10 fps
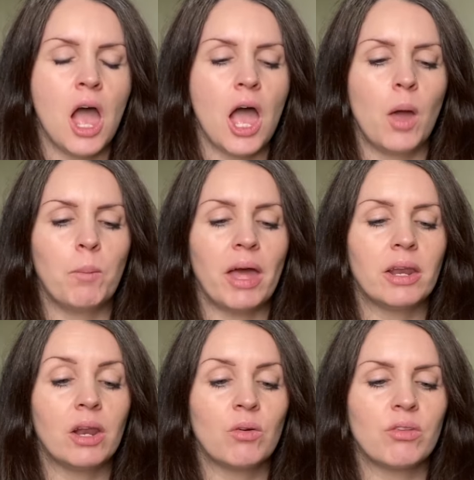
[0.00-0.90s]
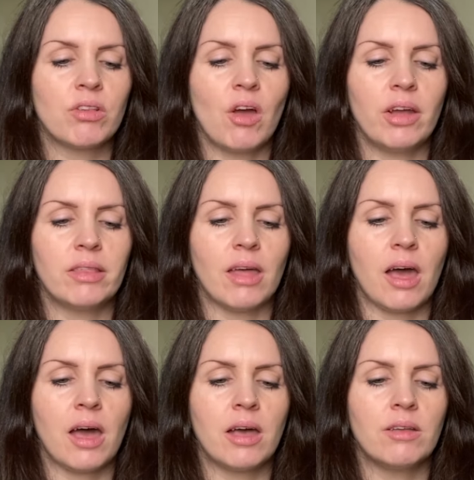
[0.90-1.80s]
And alongside
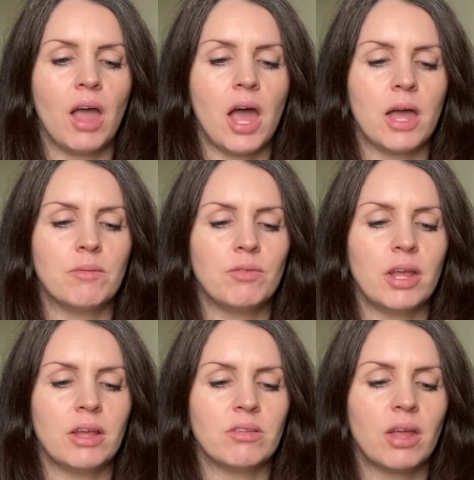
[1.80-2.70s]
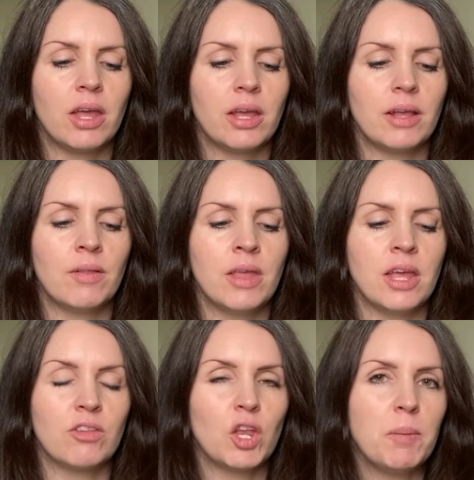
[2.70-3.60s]
that,
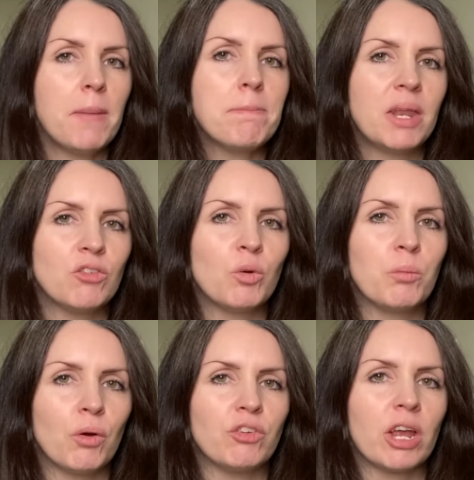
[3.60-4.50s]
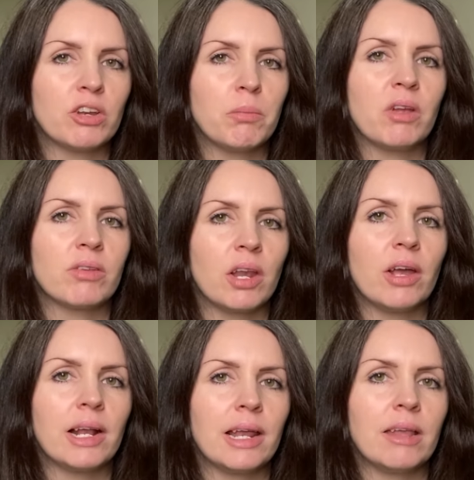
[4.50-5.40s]
it's going to be a mental project, most
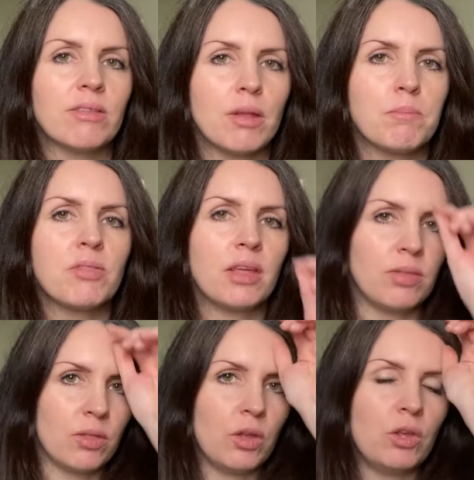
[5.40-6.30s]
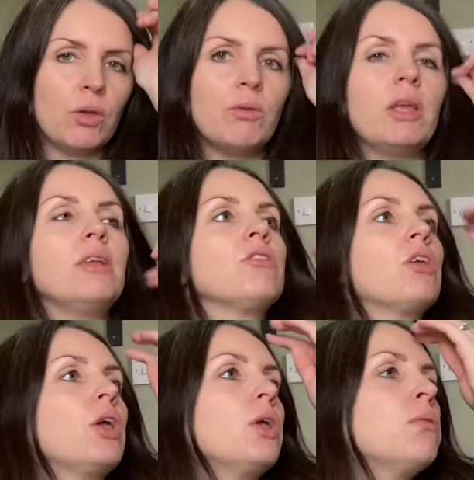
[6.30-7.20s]
likely, something that you need
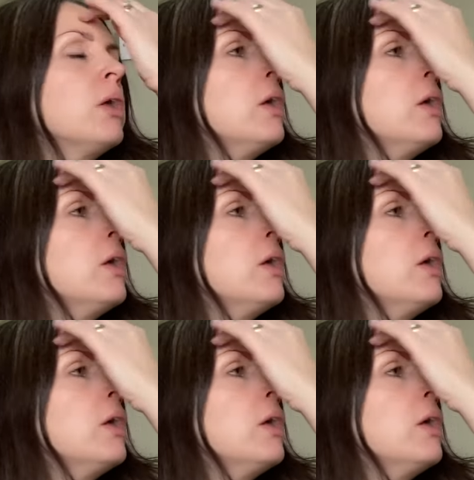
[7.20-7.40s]
to